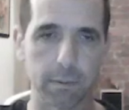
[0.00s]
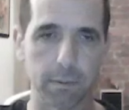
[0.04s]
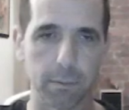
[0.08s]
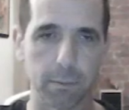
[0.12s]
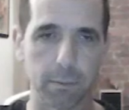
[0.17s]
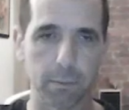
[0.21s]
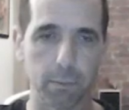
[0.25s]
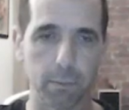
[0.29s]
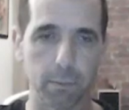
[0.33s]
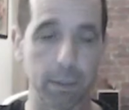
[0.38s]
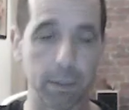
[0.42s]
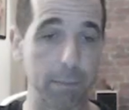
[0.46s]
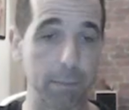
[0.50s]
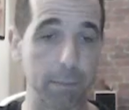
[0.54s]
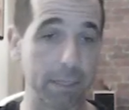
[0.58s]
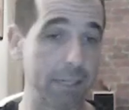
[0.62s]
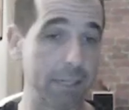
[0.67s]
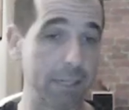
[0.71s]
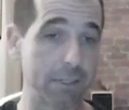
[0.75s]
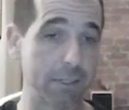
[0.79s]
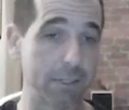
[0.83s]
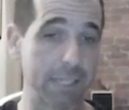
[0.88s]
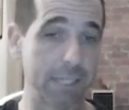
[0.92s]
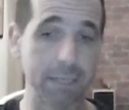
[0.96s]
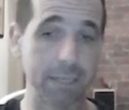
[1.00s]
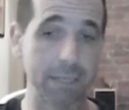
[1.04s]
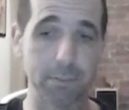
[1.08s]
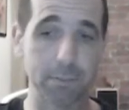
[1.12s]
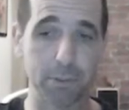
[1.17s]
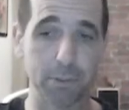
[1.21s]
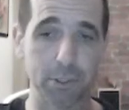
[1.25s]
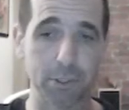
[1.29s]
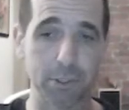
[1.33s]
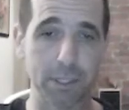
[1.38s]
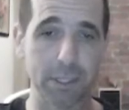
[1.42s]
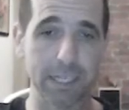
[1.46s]
Black just keeps
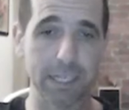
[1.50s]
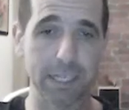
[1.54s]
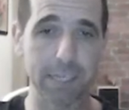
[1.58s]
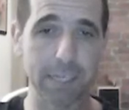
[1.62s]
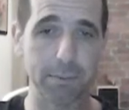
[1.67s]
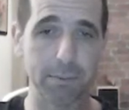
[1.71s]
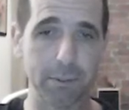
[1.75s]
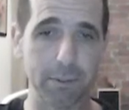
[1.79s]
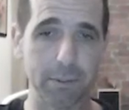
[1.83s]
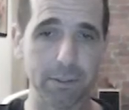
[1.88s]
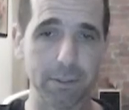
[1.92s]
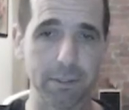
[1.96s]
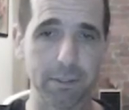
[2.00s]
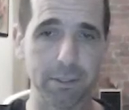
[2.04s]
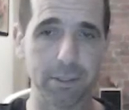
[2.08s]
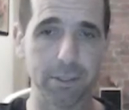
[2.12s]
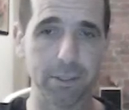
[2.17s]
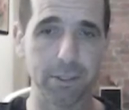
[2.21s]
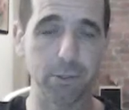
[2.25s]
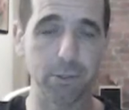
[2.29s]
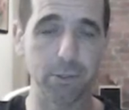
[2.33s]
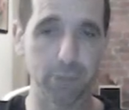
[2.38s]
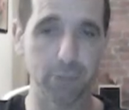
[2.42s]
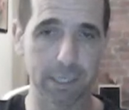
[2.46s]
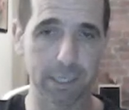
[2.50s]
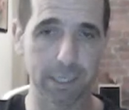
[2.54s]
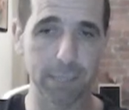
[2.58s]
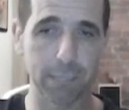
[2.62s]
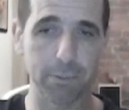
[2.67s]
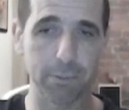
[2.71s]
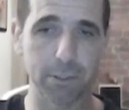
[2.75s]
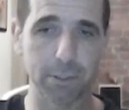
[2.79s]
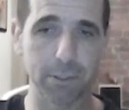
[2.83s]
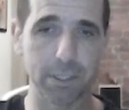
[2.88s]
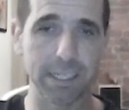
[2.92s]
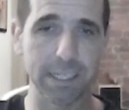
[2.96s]
pushing the a-pawn. You just keep
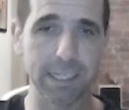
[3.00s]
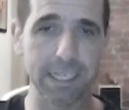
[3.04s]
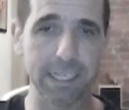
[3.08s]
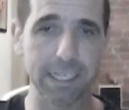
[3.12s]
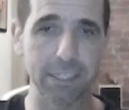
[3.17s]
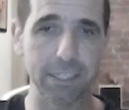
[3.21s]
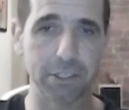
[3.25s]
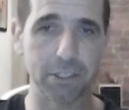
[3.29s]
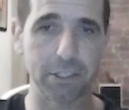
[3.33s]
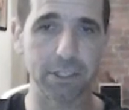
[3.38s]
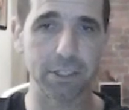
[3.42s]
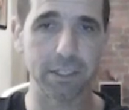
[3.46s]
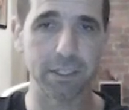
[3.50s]
pushing the h.